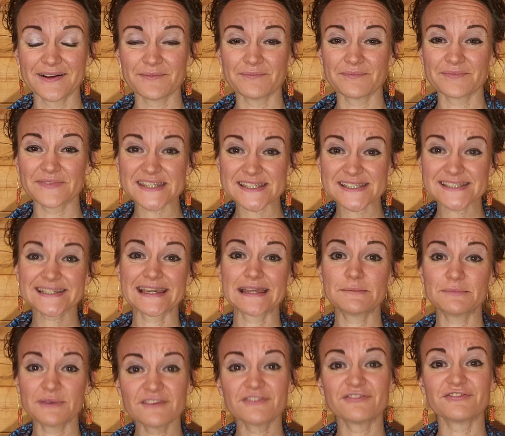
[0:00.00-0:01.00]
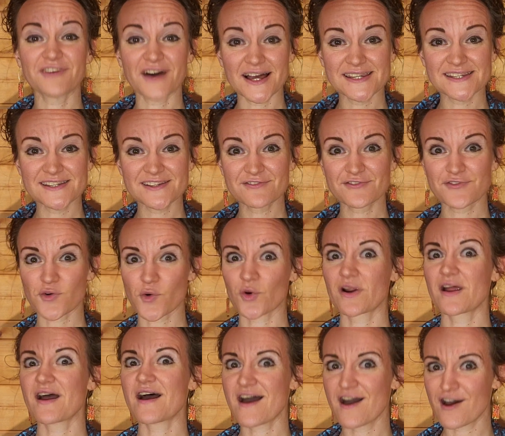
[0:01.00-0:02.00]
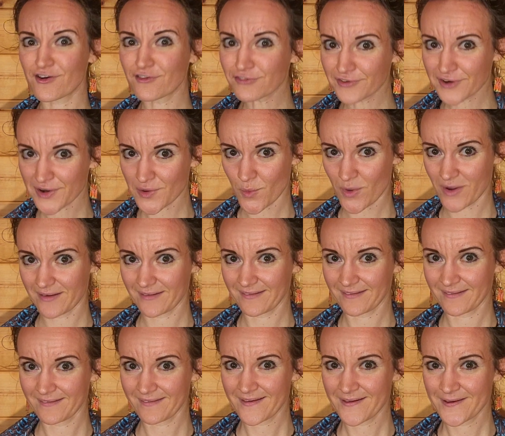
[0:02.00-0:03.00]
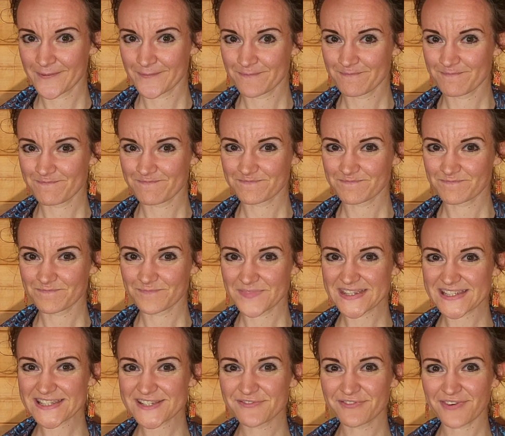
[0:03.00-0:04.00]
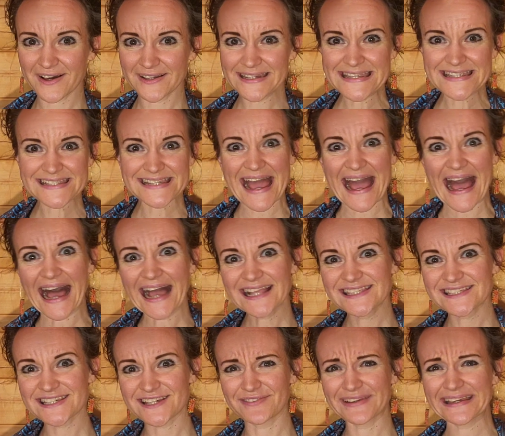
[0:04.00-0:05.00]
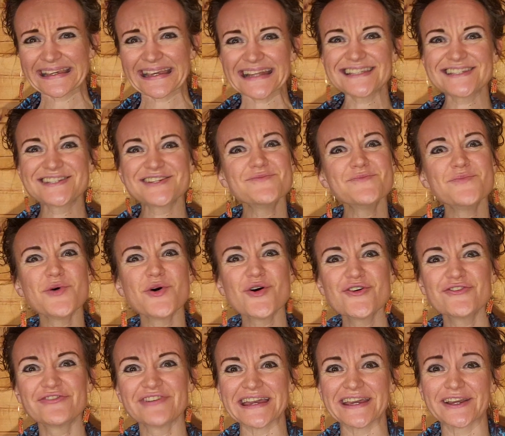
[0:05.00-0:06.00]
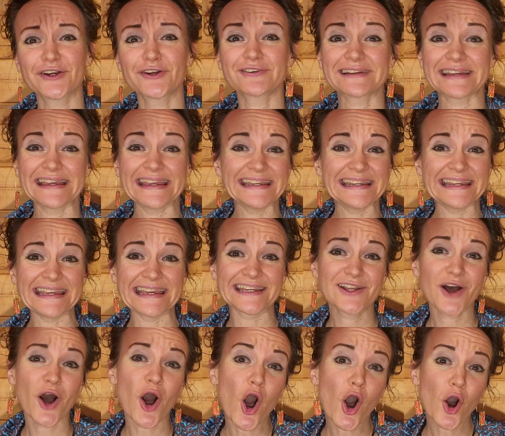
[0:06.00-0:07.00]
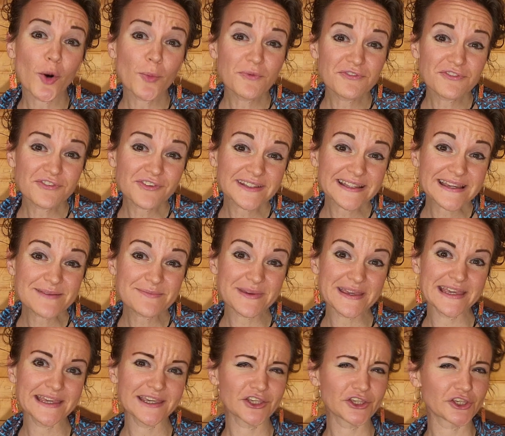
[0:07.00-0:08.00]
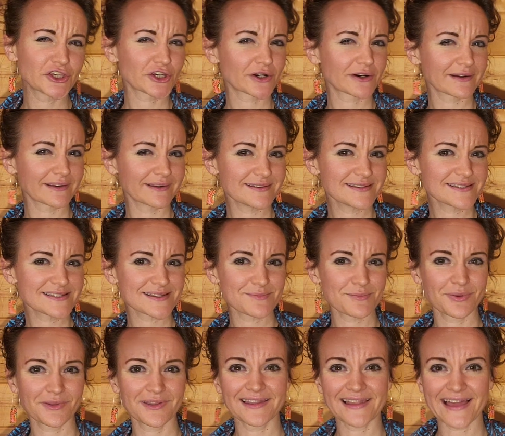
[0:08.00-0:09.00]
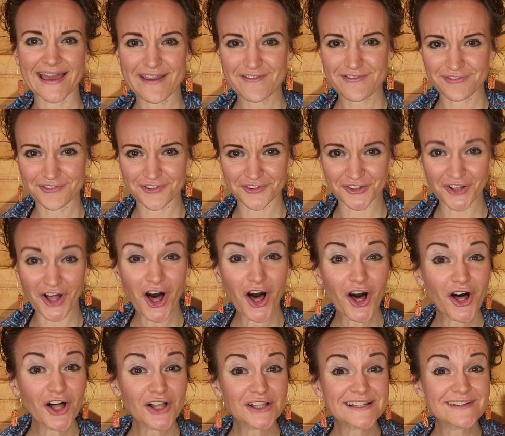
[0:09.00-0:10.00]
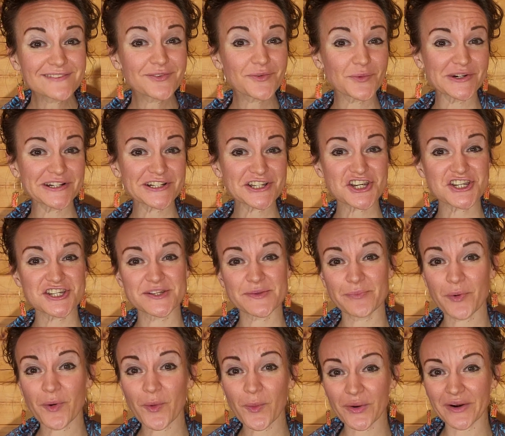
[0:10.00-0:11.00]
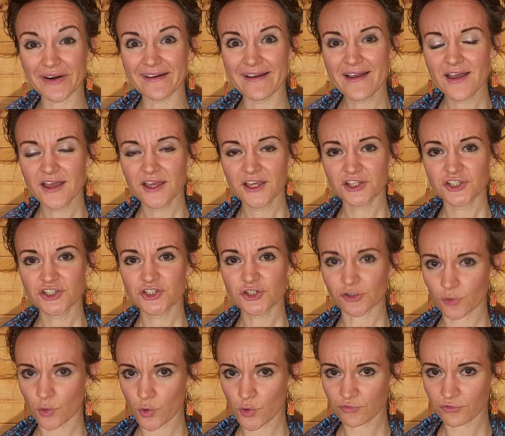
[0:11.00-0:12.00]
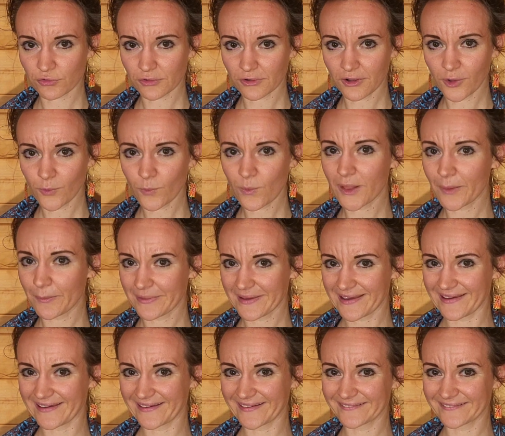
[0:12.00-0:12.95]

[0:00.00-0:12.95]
This can be fun for everyone. This fun is active. It gets you moving, creating, and hopefully being curious and playful, all of which support your overall well-being.